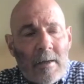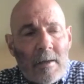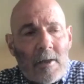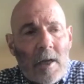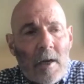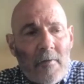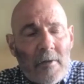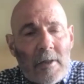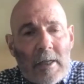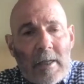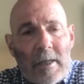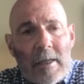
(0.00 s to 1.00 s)
serving
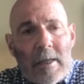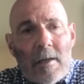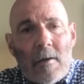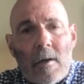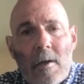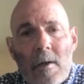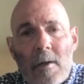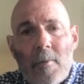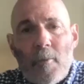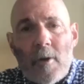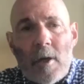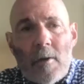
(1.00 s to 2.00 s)
tea or
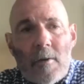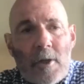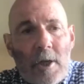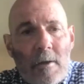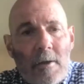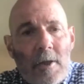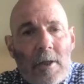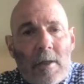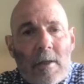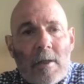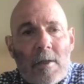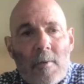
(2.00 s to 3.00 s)
putting out the chairs.
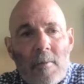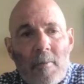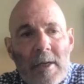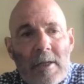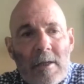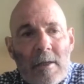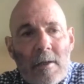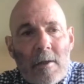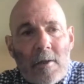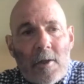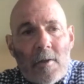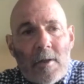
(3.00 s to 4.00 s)
These were basic
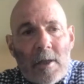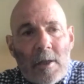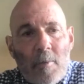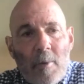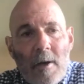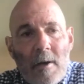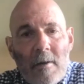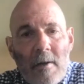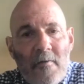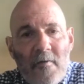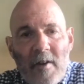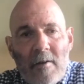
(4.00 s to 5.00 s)
duties, but they
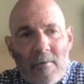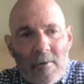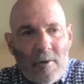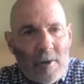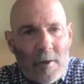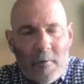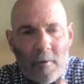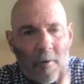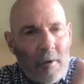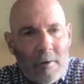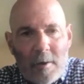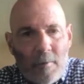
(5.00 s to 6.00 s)
felt useful
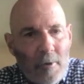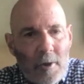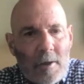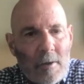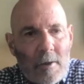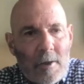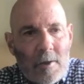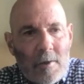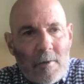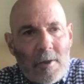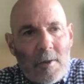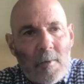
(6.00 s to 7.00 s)
contributions.
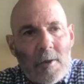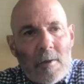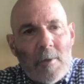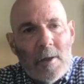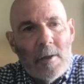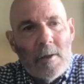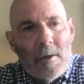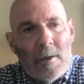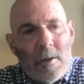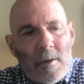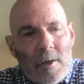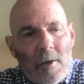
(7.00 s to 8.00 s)
This wasn't me
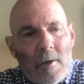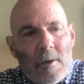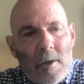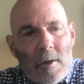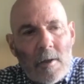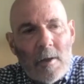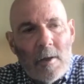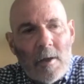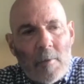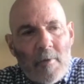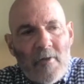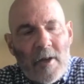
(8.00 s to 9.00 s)
as a doctor in
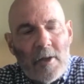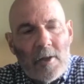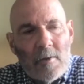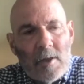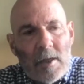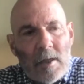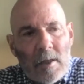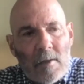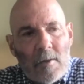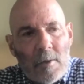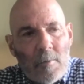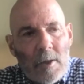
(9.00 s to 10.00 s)
a professional setting.
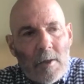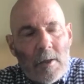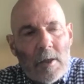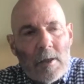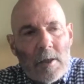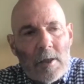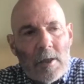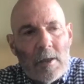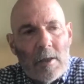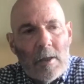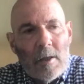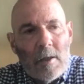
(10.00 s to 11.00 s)
This was me as
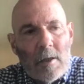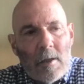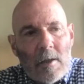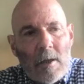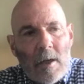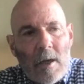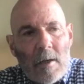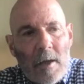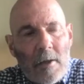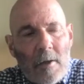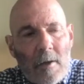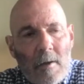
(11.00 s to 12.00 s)
a
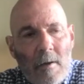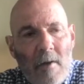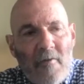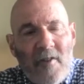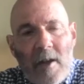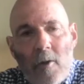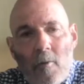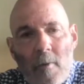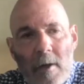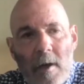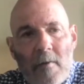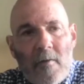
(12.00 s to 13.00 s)
fellow
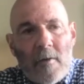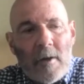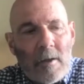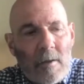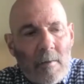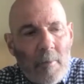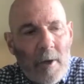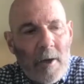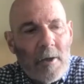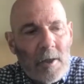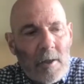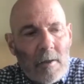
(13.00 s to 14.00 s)
recovering
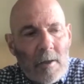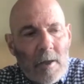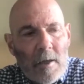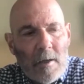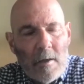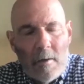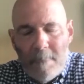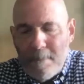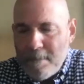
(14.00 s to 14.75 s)
person in